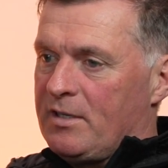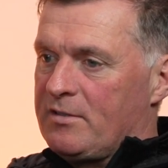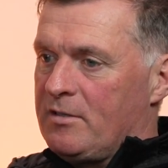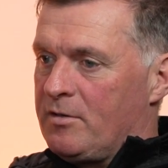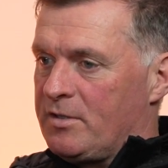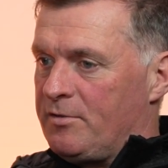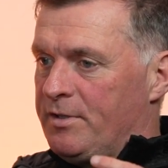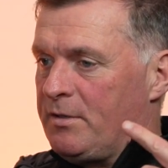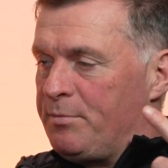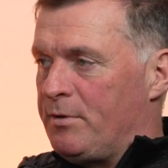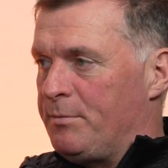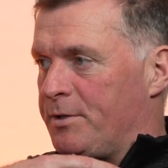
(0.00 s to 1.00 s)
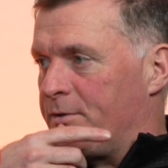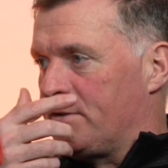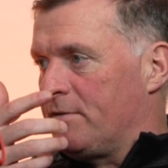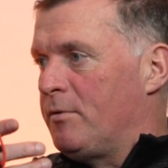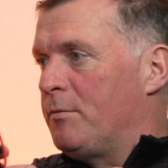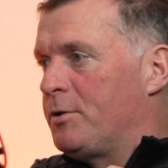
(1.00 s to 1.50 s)
as long as they're in the
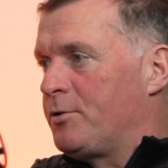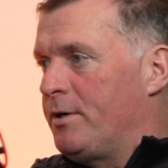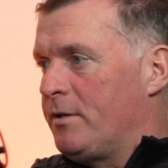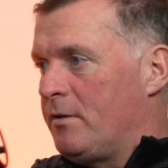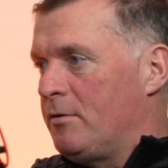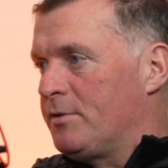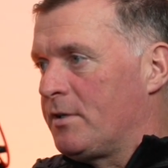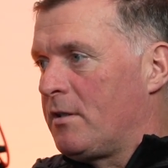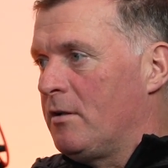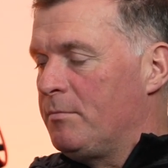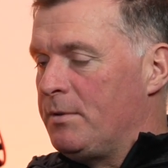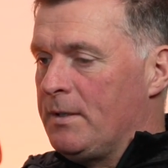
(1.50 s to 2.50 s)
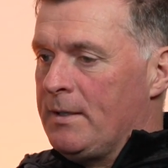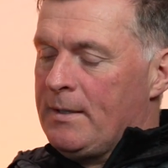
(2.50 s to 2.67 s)
perimeters of what we're trying to do as a club.